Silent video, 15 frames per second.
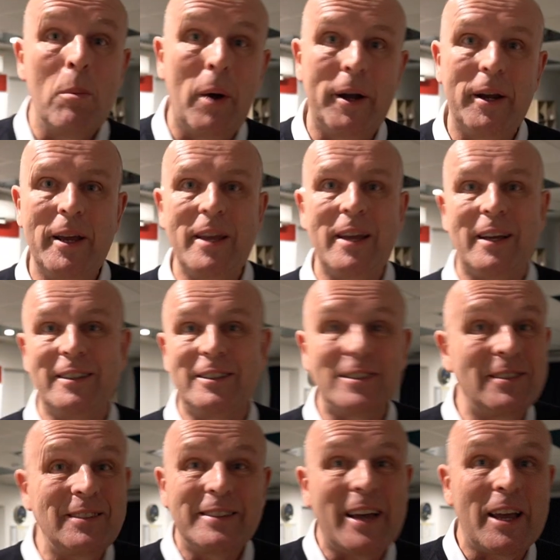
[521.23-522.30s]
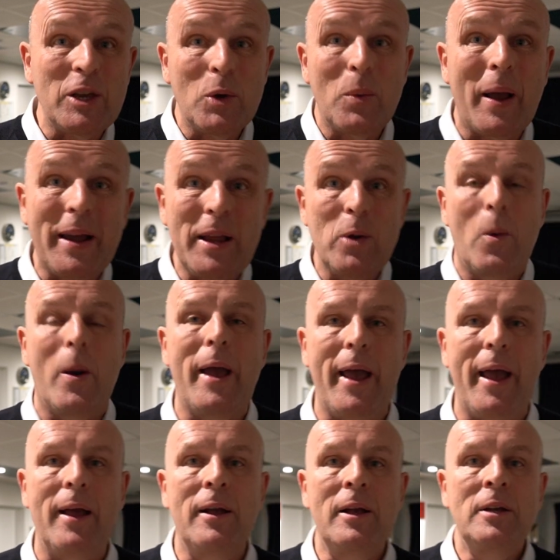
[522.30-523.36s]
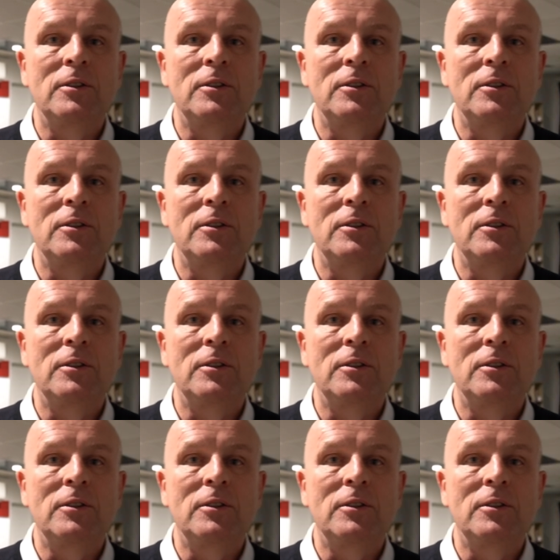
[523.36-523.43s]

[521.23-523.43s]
money. It doesn't get you anywhere.